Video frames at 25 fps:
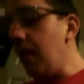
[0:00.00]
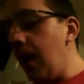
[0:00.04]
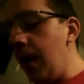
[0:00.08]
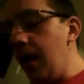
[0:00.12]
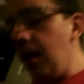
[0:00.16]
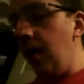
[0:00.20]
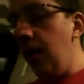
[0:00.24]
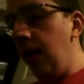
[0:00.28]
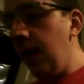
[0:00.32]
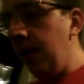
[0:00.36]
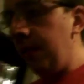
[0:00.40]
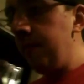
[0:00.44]

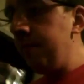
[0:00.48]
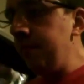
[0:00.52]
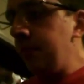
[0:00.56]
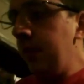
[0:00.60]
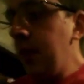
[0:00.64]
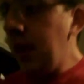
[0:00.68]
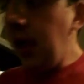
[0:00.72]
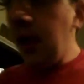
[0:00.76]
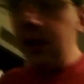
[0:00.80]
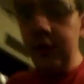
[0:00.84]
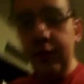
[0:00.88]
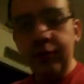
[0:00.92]

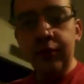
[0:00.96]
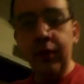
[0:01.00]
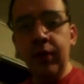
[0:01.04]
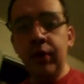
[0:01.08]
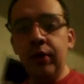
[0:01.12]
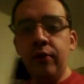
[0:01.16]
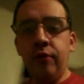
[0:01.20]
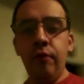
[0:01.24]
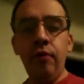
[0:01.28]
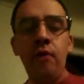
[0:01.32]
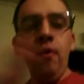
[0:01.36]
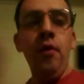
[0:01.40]
And just
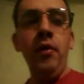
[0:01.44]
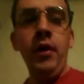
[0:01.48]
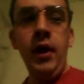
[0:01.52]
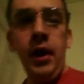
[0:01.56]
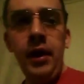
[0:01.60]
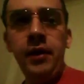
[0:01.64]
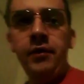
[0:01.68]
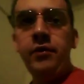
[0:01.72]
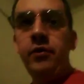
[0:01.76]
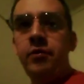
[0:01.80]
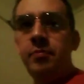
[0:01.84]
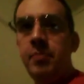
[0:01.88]
did this
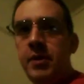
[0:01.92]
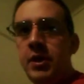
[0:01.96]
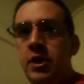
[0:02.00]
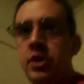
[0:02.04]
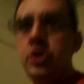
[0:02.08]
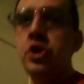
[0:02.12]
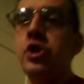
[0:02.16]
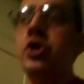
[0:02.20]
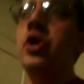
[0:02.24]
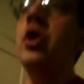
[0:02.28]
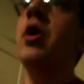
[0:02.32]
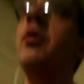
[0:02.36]
long-ass
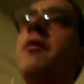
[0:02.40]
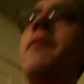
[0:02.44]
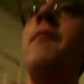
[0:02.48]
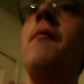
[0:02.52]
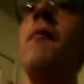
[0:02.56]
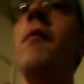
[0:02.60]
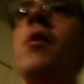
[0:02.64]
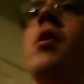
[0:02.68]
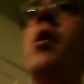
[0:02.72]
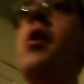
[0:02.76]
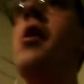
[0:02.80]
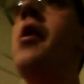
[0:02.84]
speech.
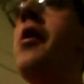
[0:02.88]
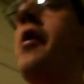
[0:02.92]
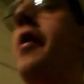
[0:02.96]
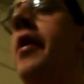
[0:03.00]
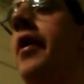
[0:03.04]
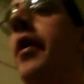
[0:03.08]
And